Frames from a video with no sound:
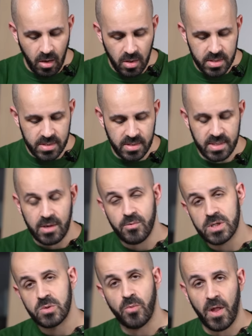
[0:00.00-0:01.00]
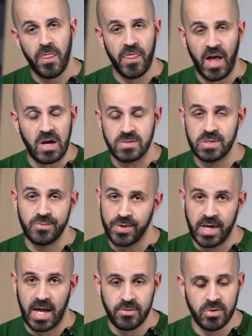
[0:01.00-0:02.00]
All in all, that was
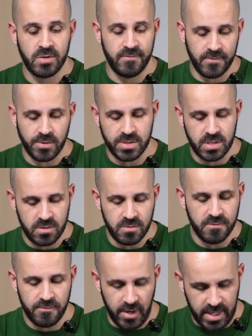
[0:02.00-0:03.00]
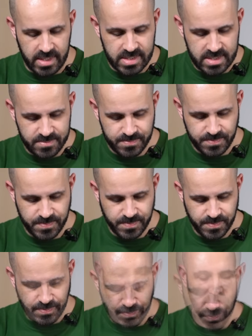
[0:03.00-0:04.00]
1,142 francs.
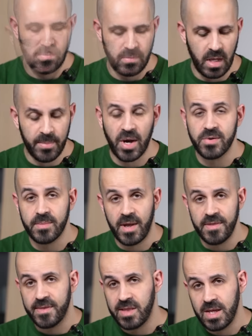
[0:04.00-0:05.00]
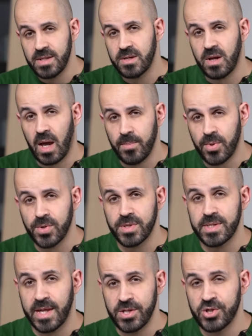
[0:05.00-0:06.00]
About a month later, I bought
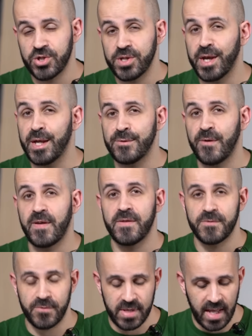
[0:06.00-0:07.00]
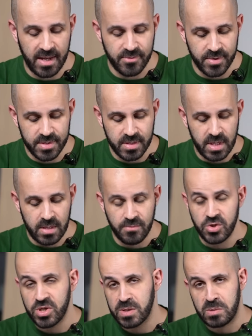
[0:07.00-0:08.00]
the Dension Gateway 300,
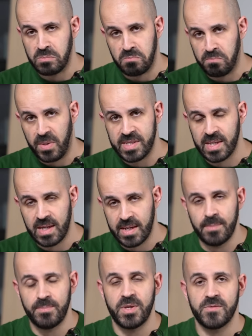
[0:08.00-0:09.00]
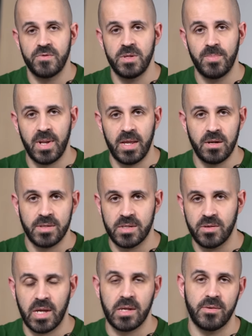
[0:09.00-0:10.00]
which is basically an MP3 player
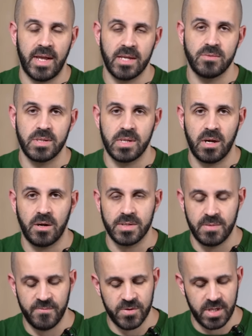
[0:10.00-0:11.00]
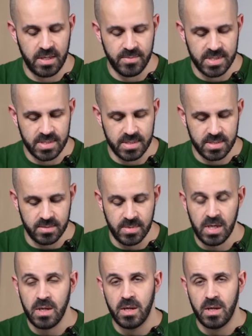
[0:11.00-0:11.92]
that you can connect to the car's infotainment system.